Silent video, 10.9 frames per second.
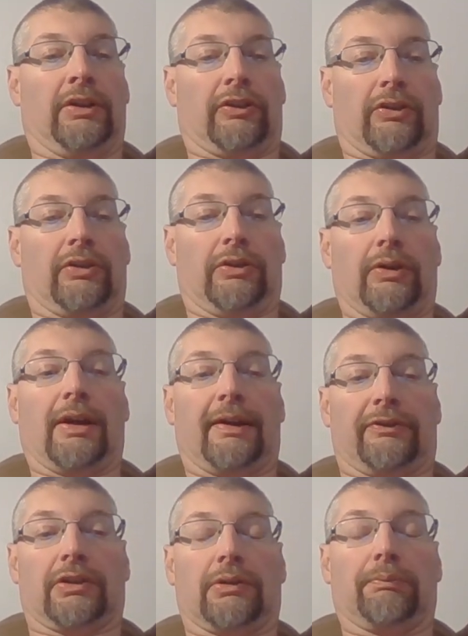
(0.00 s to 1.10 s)
So you have
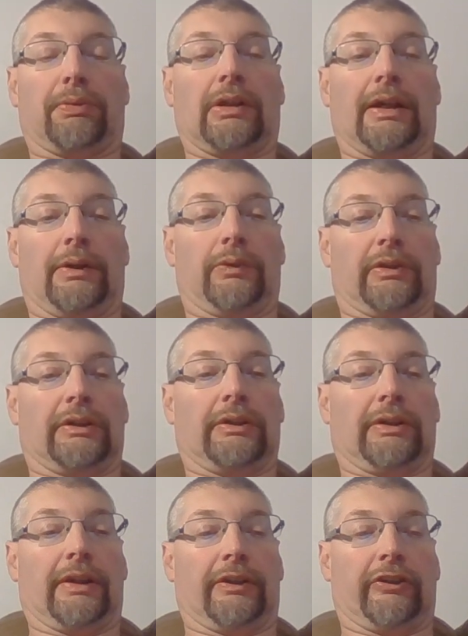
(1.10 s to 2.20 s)
to comply with their
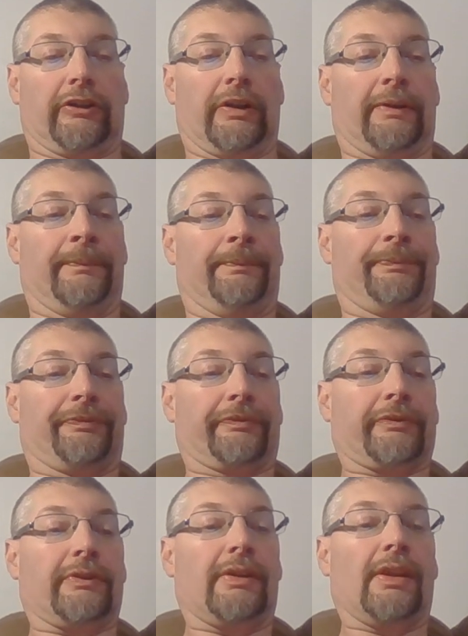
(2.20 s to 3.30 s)
testing
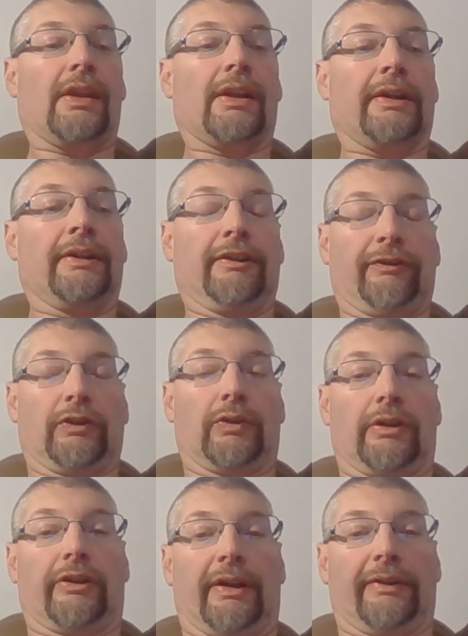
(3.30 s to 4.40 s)
if you are
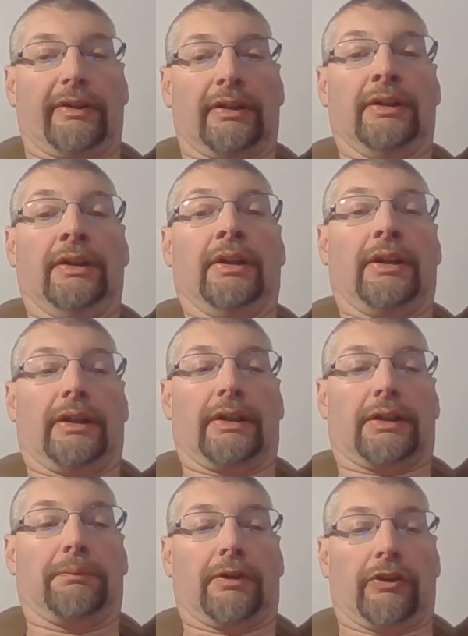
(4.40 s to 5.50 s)
driving a
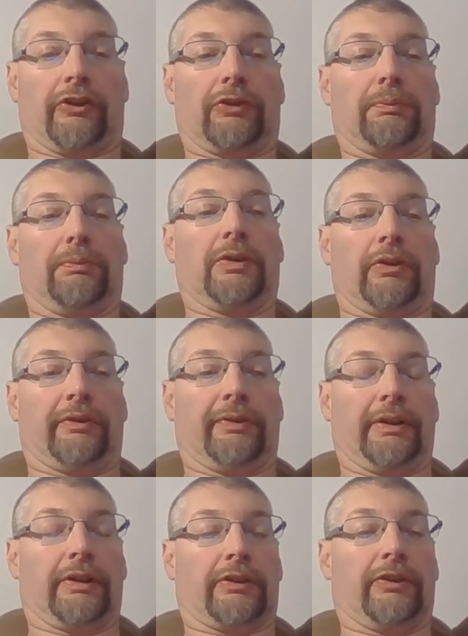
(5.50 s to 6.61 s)
commercial motor
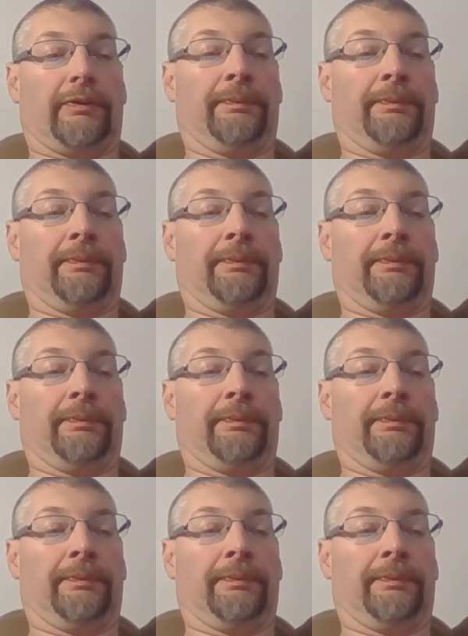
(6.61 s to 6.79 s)
vehicle.